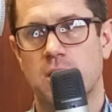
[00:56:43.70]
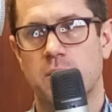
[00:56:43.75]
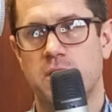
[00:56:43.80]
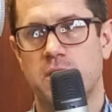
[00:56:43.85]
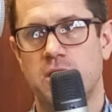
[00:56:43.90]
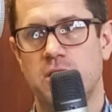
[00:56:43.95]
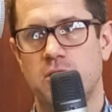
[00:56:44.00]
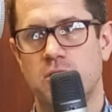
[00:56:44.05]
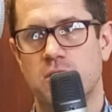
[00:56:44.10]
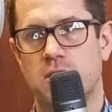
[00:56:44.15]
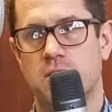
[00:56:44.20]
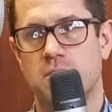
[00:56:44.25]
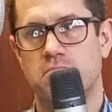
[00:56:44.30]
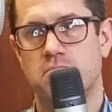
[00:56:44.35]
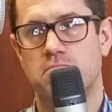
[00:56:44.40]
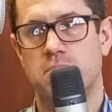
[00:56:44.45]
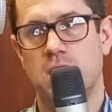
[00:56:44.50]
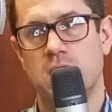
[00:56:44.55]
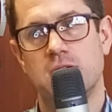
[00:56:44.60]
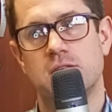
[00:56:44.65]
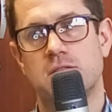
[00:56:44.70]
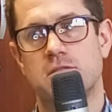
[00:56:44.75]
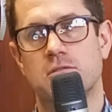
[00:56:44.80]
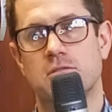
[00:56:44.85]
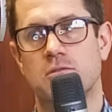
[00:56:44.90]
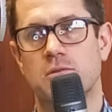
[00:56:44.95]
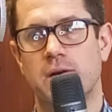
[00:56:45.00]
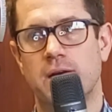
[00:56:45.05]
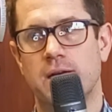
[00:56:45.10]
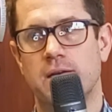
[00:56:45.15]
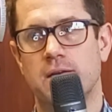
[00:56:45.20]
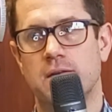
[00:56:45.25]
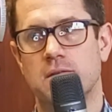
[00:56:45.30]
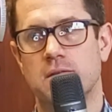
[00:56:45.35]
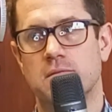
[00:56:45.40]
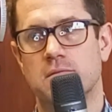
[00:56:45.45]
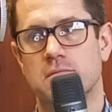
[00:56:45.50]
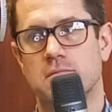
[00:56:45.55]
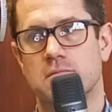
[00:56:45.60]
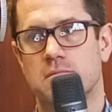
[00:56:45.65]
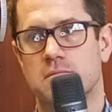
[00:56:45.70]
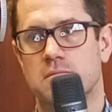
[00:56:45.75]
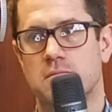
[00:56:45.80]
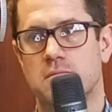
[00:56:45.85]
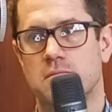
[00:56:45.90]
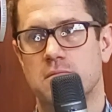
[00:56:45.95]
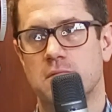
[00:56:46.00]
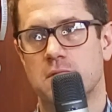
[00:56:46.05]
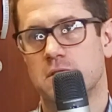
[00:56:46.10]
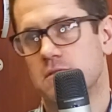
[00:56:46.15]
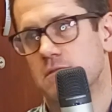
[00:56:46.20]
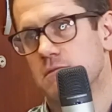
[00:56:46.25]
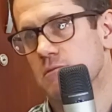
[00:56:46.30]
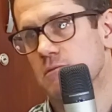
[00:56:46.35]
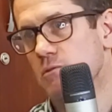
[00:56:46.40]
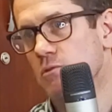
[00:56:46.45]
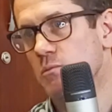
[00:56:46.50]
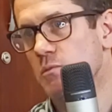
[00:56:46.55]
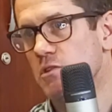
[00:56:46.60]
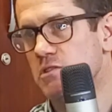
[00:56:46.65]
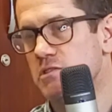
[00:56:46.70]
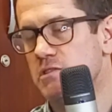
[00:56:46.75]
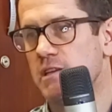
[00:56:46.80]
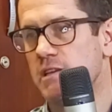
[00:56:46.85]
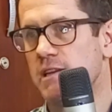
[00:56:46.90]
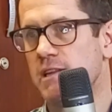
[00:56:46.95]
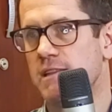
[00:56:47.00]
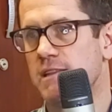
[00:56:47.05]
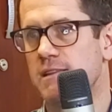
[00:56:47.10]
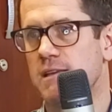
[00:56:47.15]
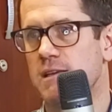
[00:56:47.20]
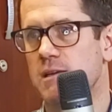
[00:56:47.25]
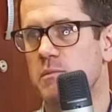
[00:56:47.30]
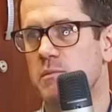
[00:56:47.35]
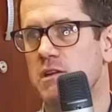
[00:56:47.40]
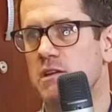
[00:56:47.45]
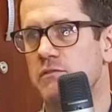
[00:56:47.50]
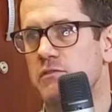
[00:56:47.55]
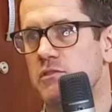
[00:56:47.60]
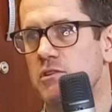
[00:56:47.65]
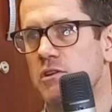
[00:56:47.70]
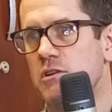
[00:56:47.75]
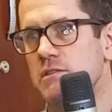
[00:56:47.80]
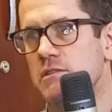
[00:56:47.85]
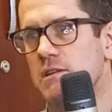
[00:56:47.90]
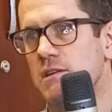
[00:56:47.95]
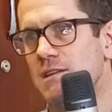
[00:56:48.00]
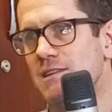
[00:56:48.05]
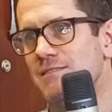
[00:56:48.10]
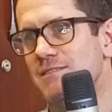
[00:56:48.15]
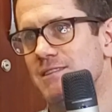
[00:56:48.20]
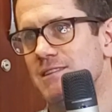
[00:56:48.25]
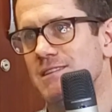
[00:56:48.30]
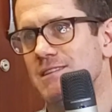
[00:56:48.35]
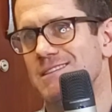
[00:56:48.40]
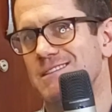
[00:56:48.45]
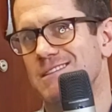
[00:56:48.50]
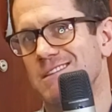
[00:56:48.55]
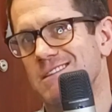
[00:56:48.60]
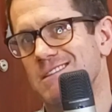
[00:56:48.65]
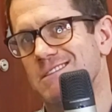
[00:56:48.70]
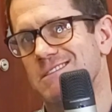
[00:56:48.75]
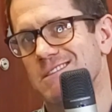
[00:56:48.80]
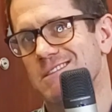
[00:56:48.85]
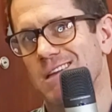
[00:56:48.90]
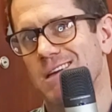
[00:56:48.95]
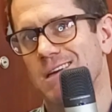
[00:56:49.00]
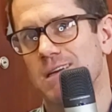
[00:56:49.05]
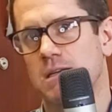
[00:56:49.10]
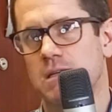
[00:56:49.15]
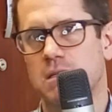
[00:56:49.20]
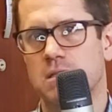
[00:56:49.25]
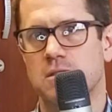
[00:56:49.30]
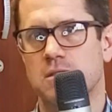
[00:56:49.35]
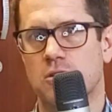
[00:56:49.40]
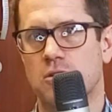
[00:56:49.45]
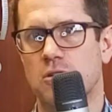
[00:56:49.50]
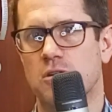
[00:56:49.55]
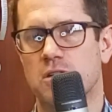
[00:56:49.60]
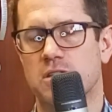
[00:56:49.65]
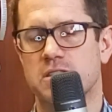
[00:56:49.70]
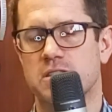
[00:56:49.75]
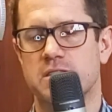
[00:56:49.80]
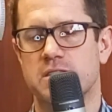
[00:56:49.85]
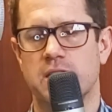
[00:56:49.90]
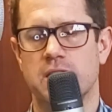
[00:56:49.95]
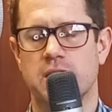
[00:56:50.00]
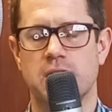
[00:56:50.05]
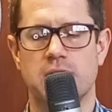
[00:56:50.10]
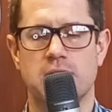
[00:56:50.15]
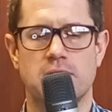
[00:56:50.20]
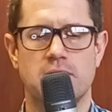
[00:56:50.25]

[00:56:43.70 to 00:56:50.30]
I mean, you can BS your way into almost anything, but if you don't deliver, then it's like the clock is ticking.